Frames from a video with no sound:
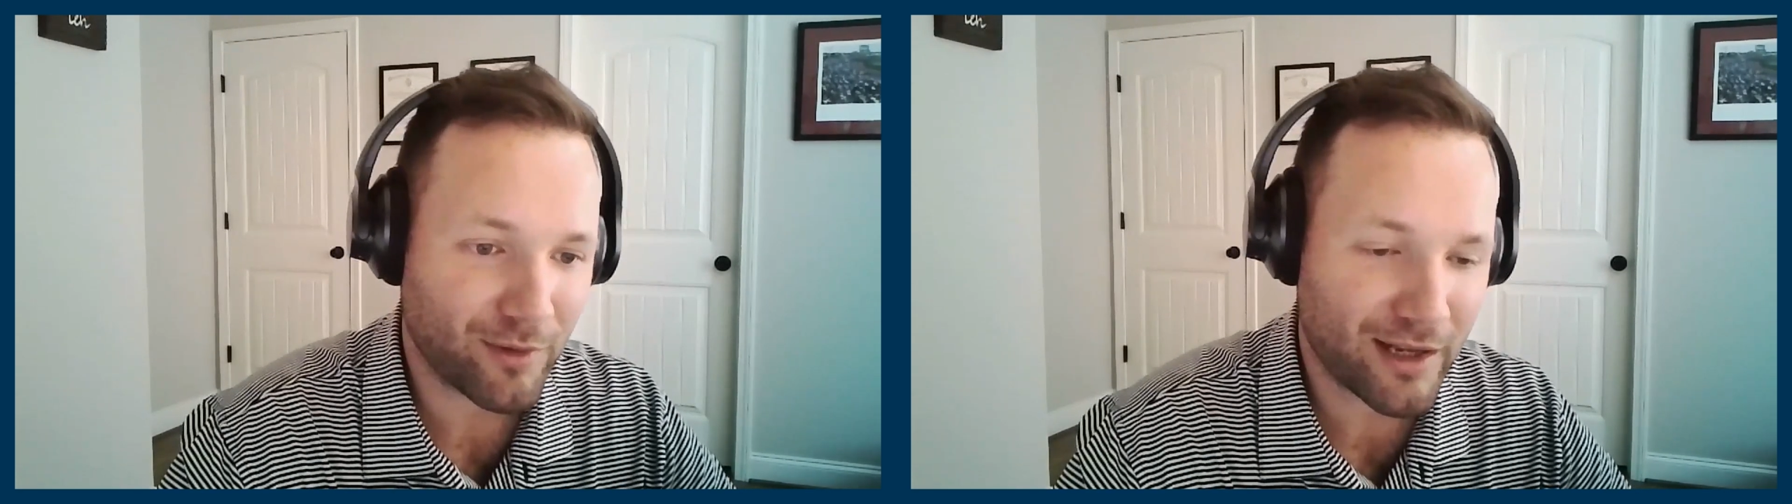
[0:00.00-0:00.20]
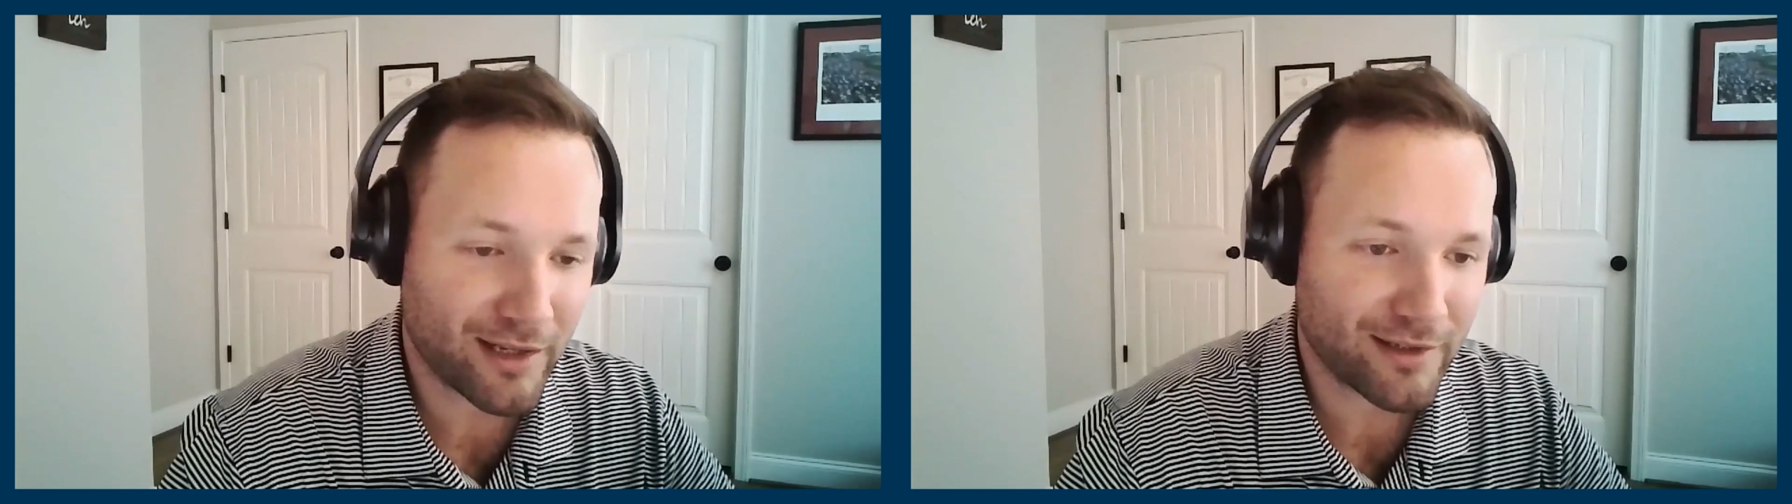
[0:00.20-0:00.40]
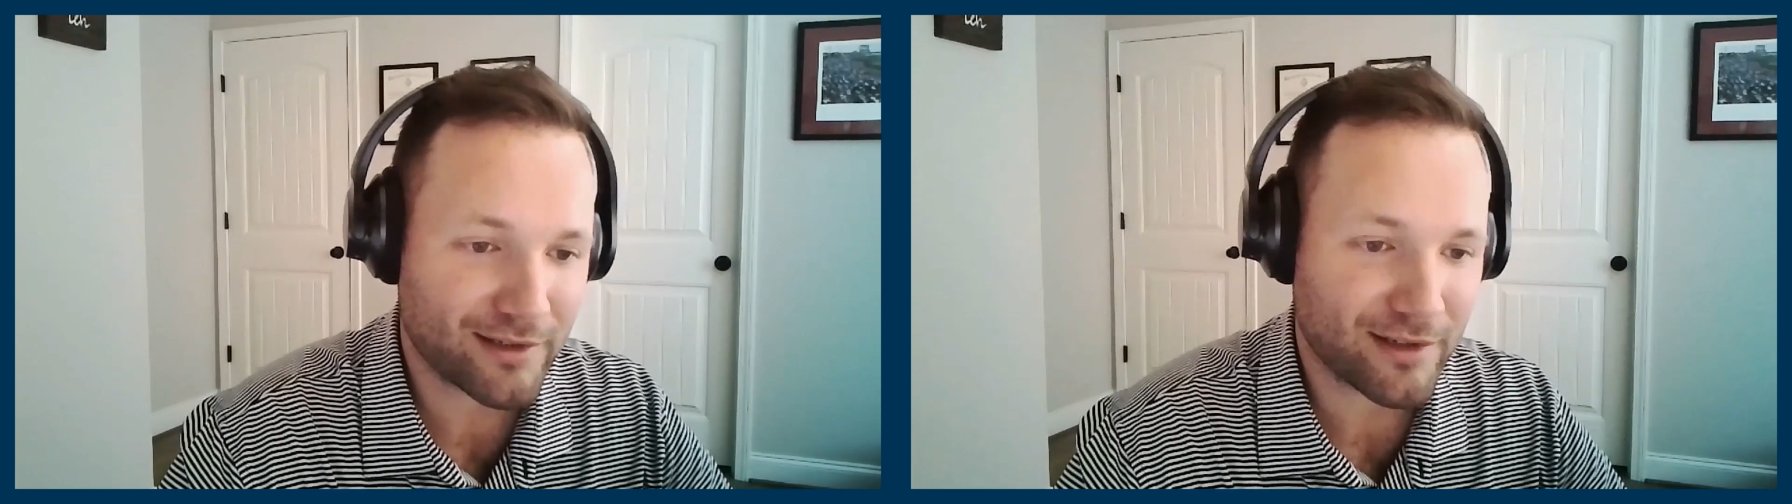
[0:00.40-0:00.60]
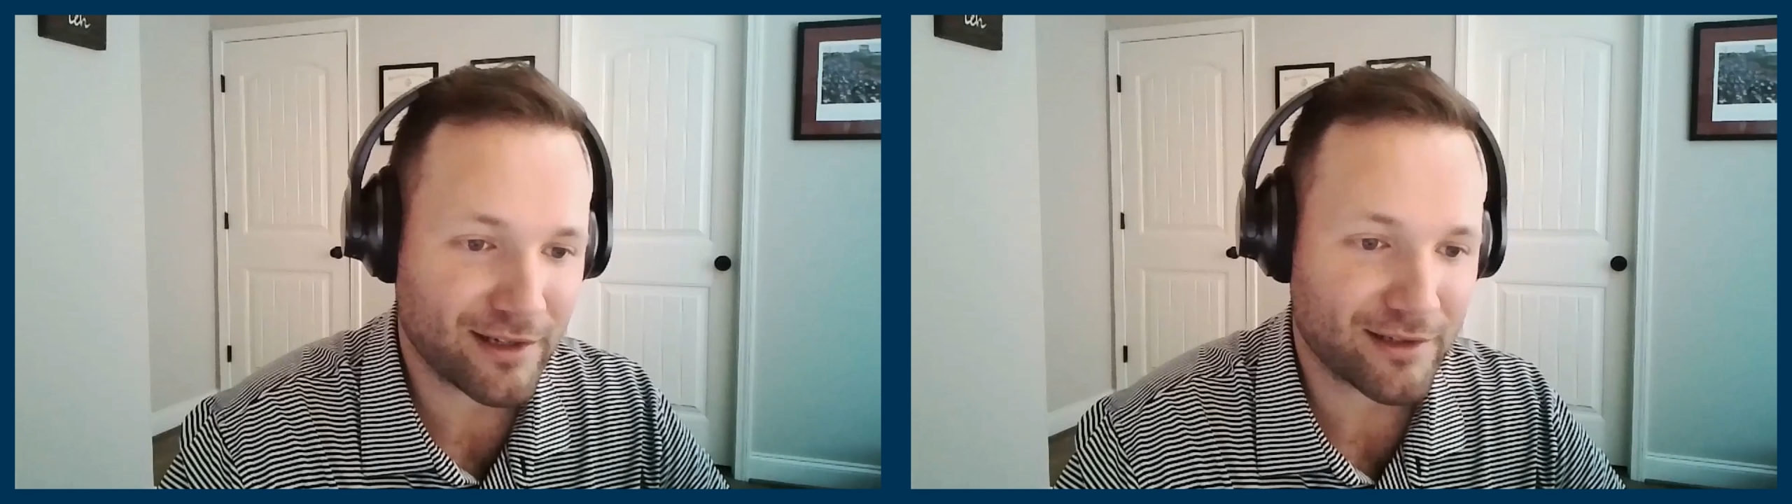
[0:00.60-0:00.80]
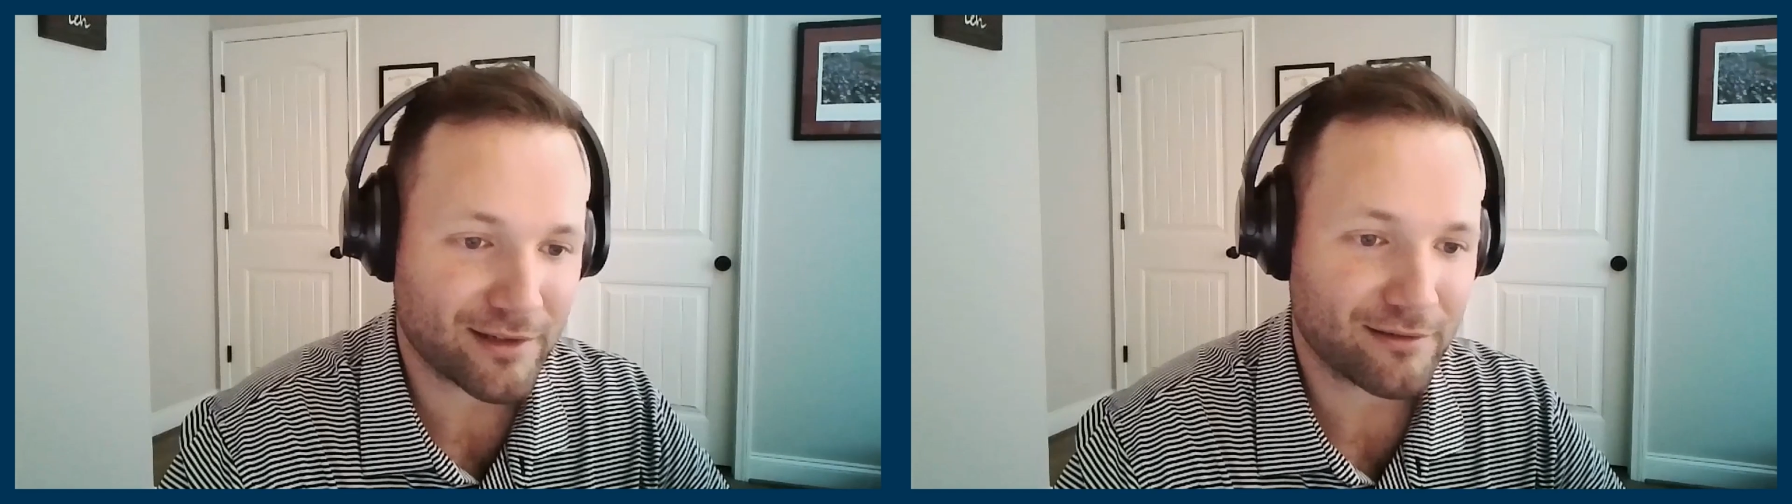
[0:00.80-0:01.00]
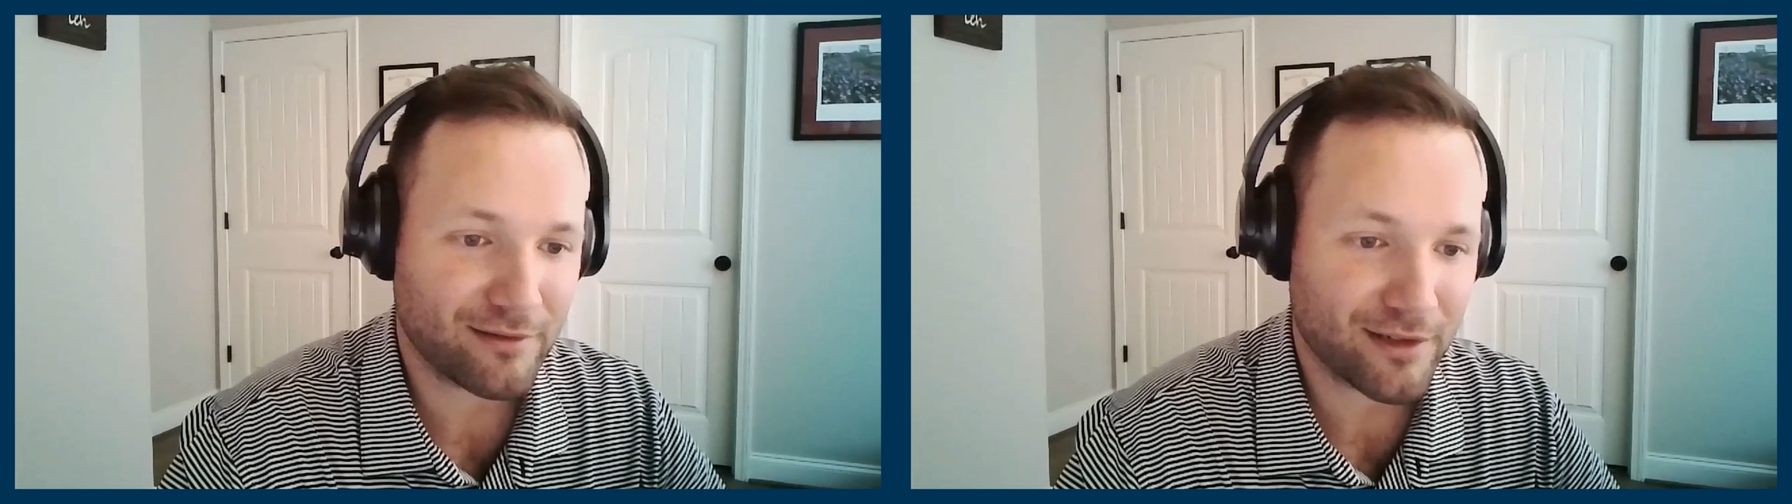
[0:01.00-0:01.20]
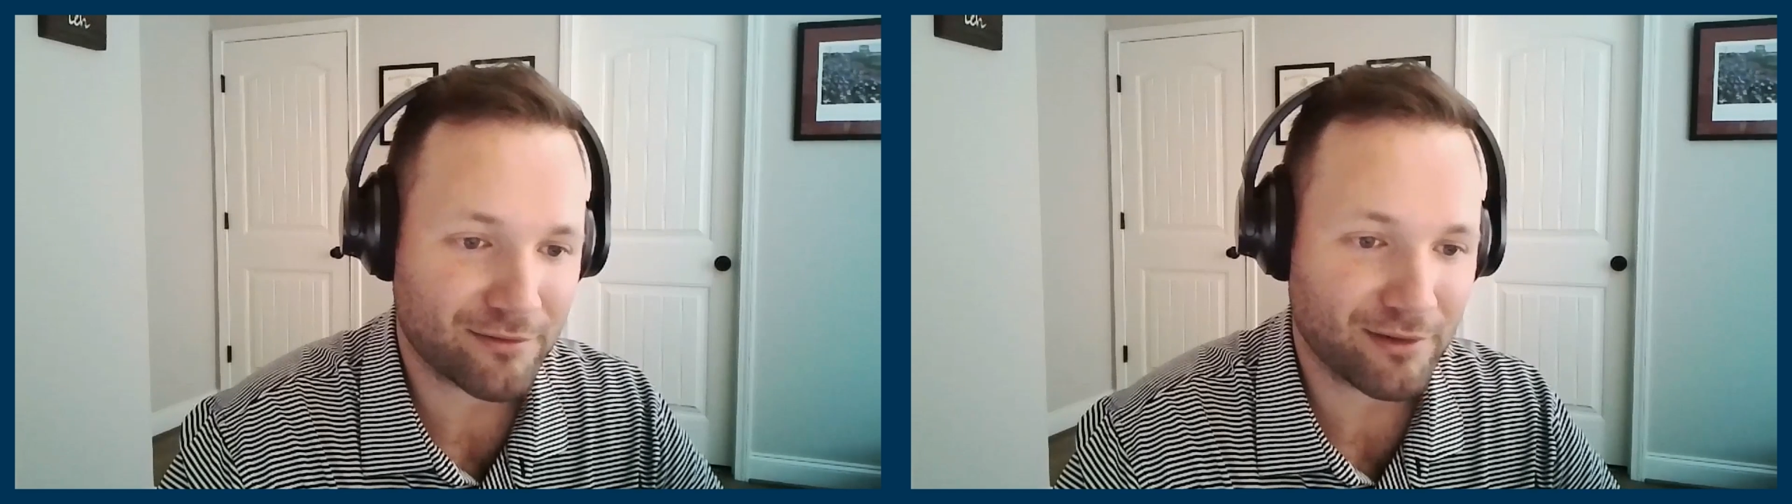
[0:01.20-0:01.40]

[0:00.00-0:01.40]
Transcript: way is